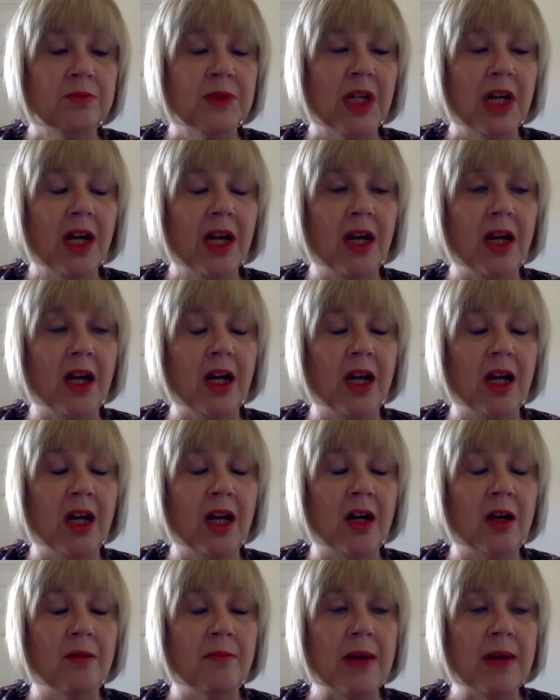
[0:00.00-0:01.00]

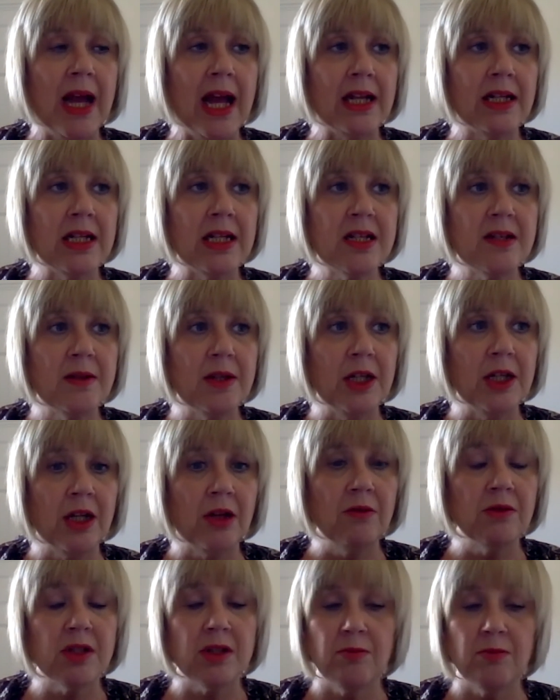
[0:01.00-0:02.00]
and it's,
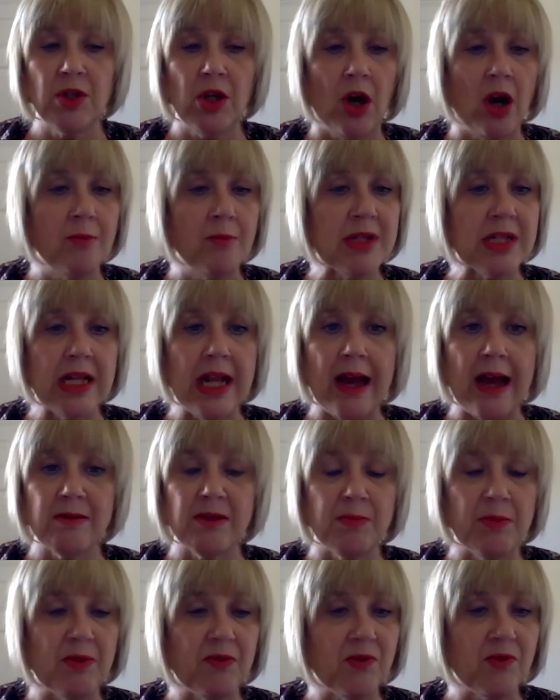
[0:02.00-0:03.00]
some time has lapsed